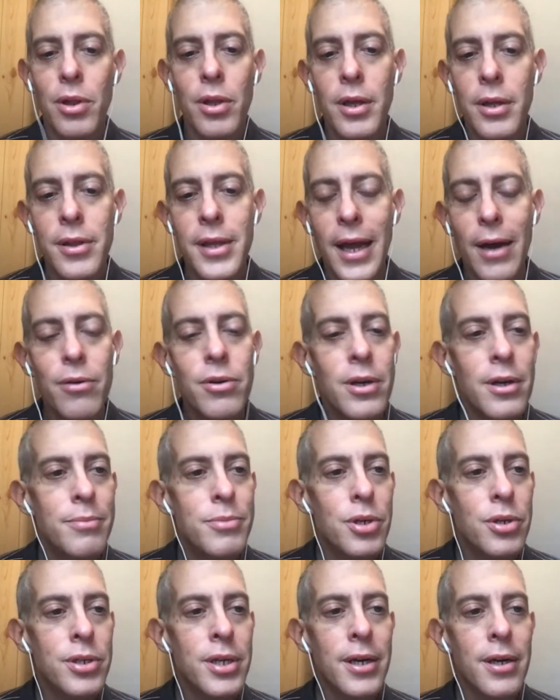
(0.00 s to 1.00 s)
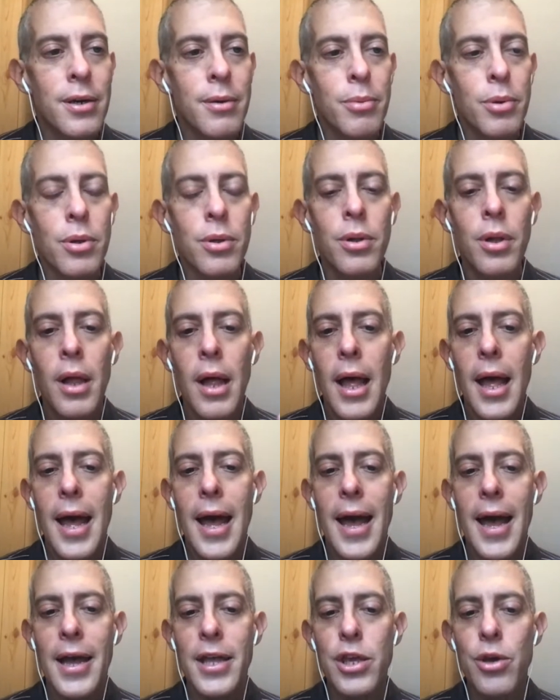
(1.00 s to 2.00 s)
The outcomes are terrible.
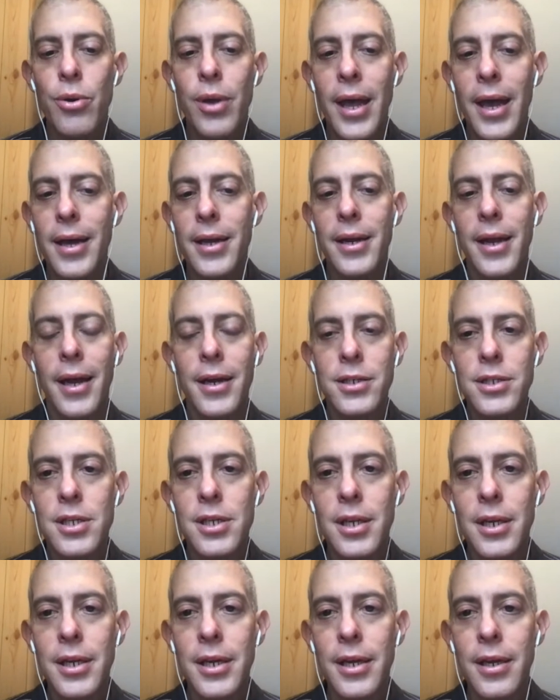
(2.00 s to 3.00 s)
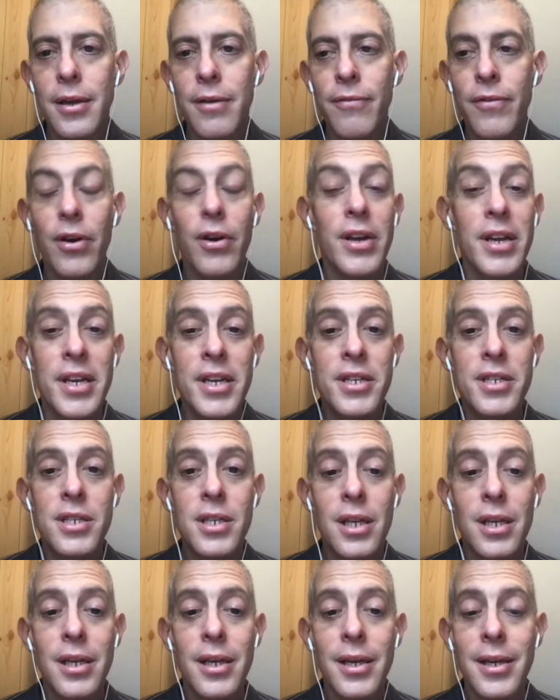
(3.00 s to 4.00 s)
You can't actually very
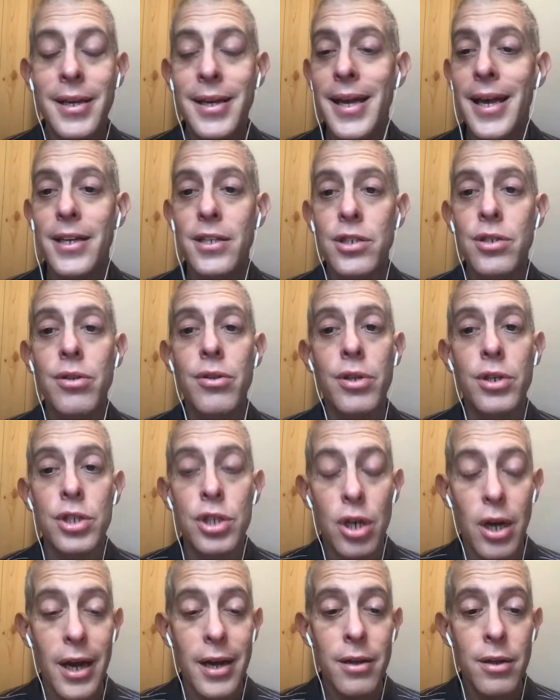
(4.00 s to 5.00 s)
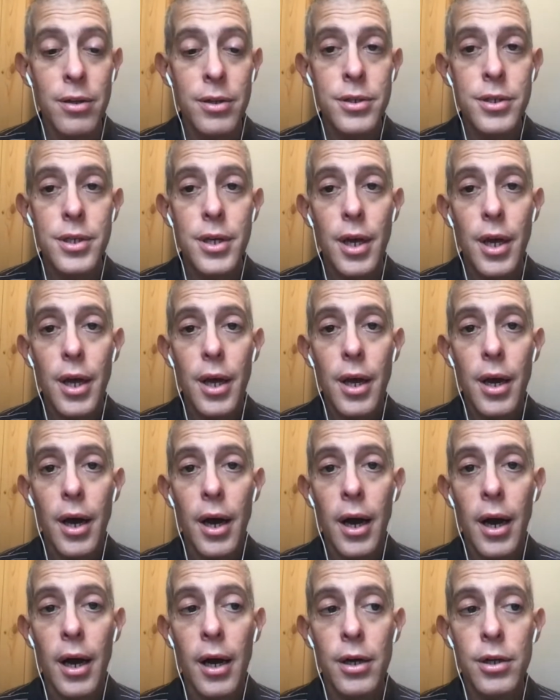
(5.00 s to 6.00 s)
easily get to the child's,
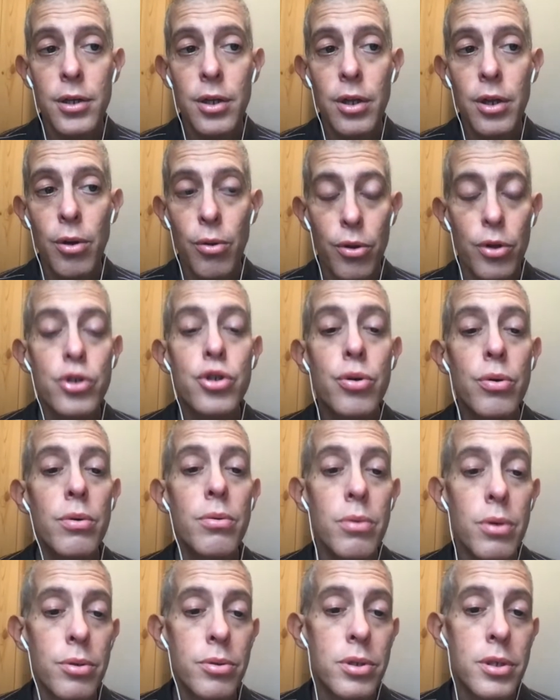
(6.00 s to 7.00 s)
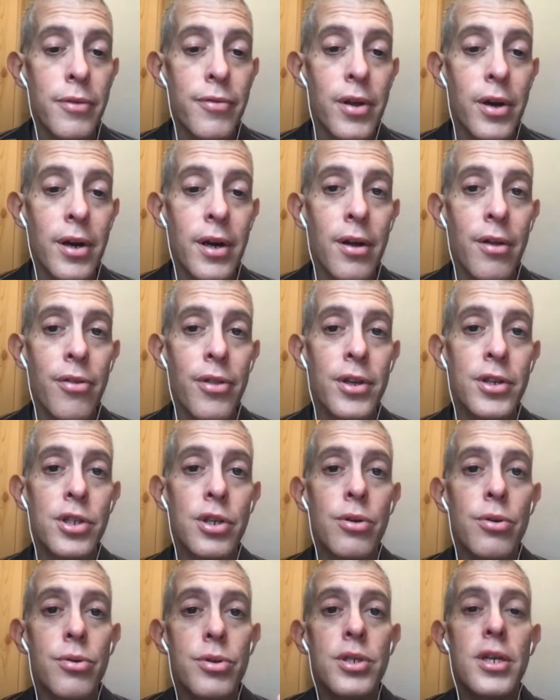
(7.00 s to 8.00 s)
the true roots of their health
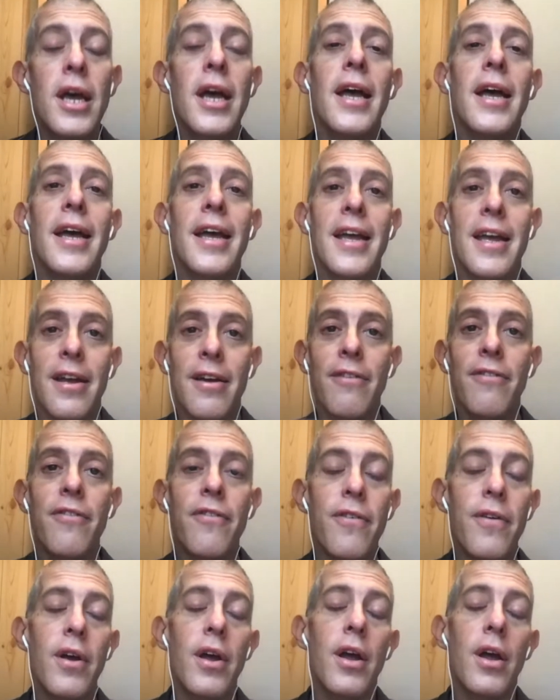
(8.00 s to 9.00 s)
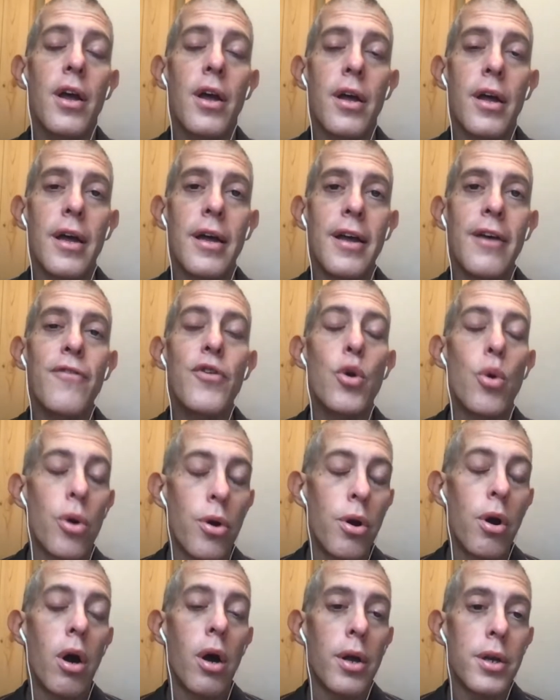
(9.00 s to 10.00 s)
issues, if if you are
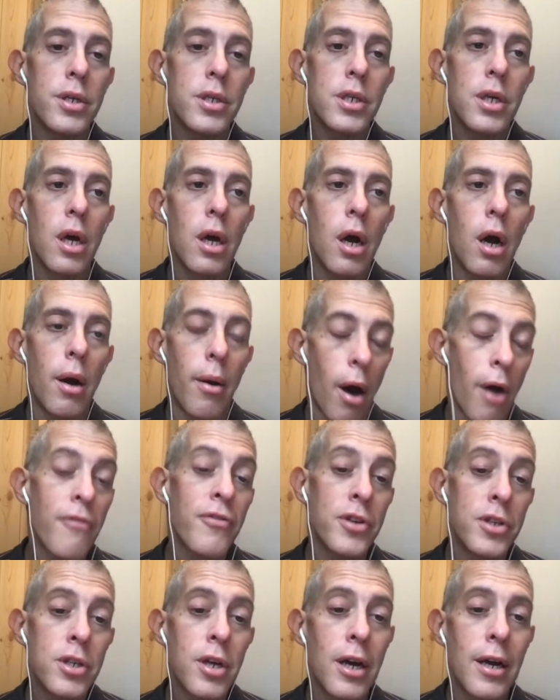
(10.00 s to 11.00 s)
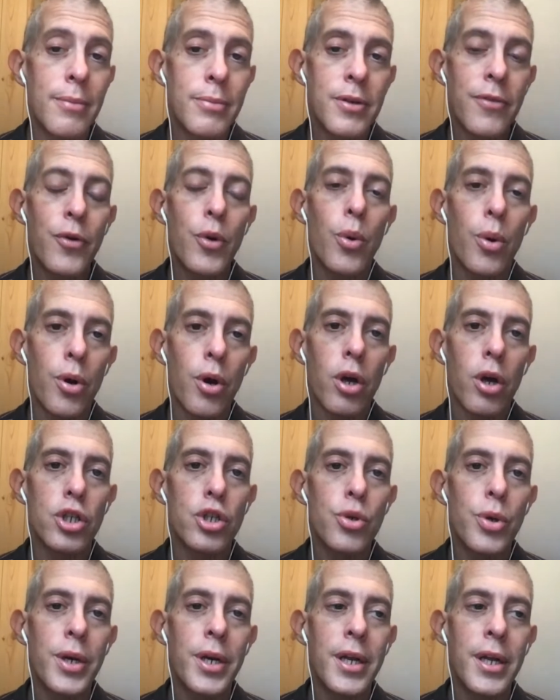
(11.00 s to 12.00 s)
not, oftentimes, if you are
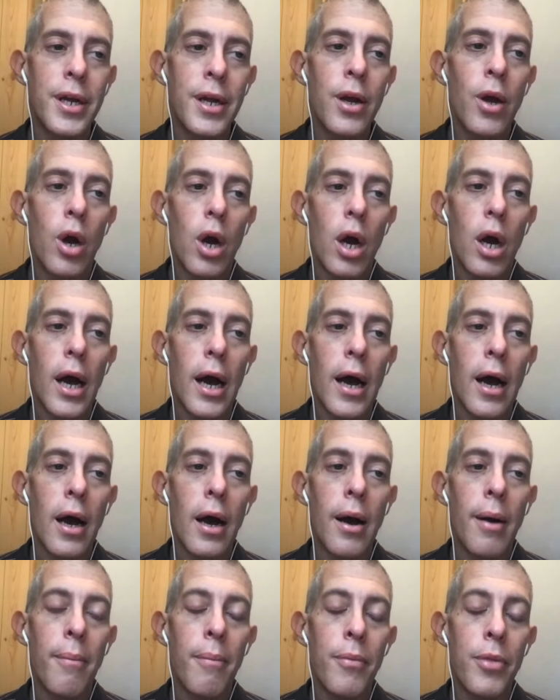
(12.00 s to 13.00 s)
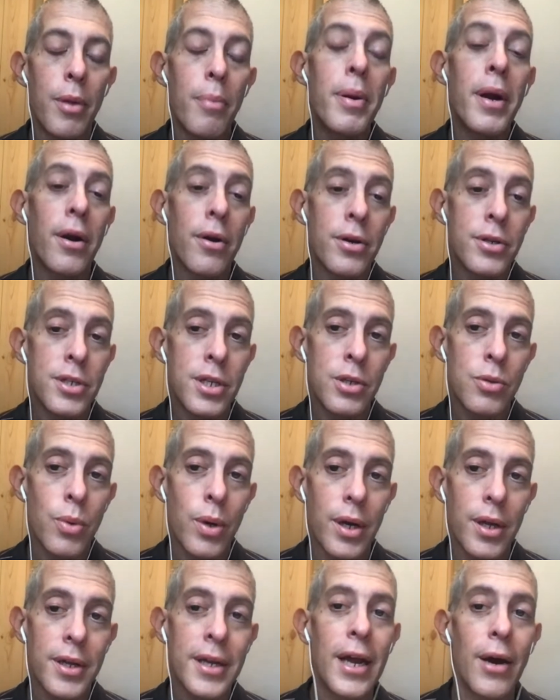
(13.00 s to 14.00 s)
treating the parents as
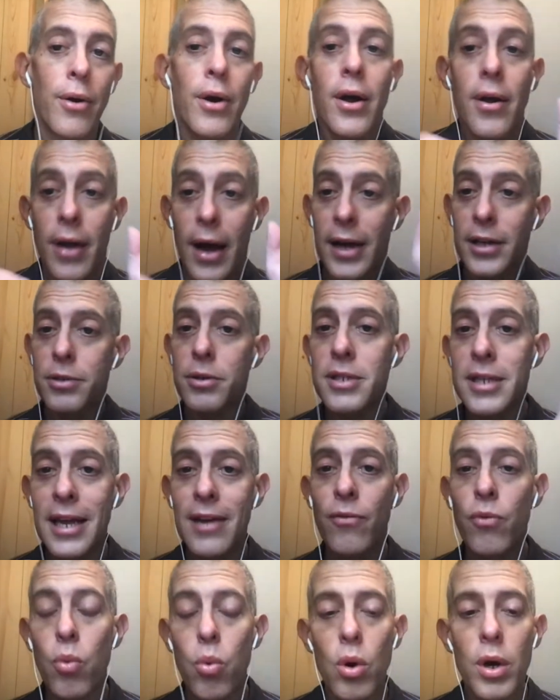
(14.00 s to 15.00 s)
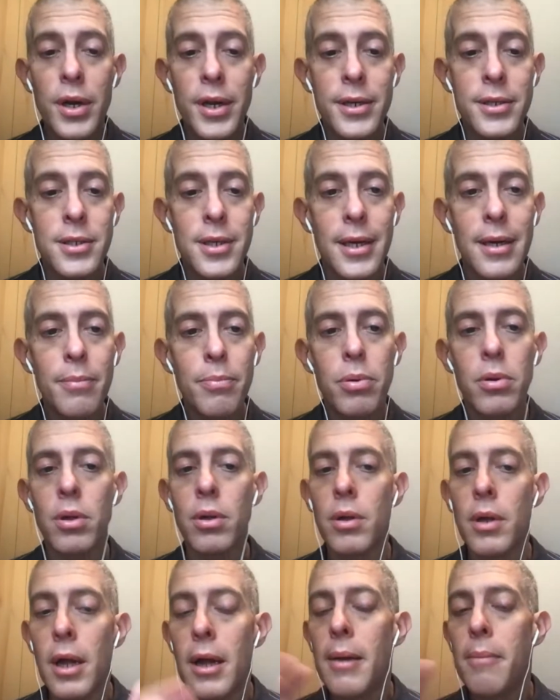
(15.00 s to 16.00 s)
well. Now, I just gave one
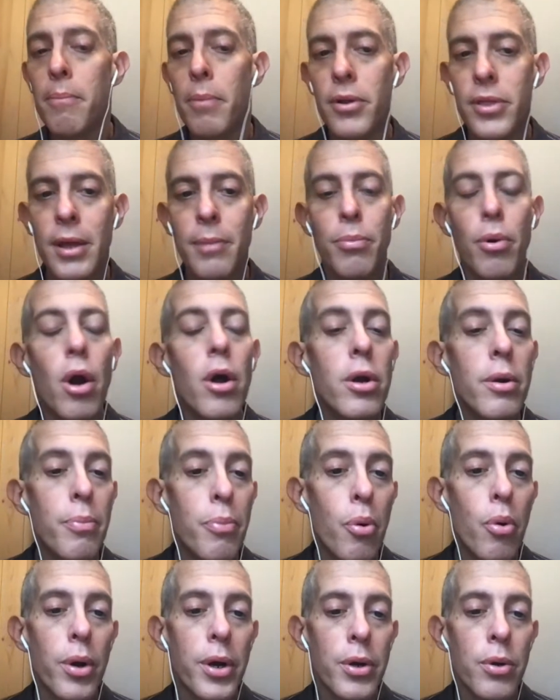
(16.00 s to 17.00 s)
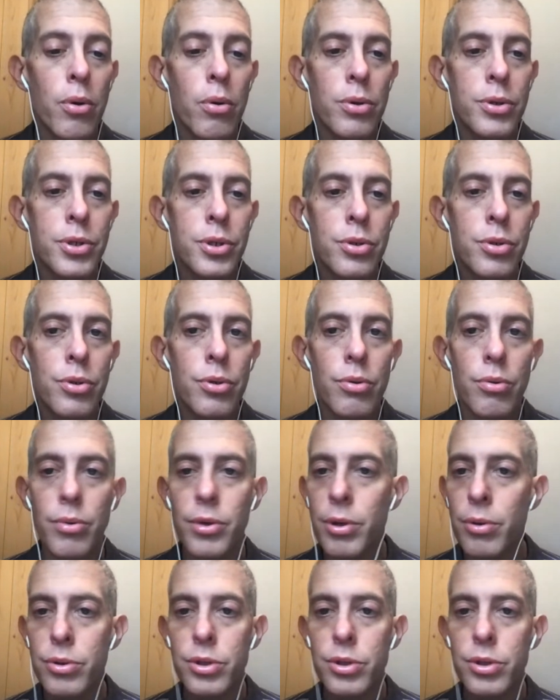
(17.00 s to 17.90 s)
example, but the broader point holds true.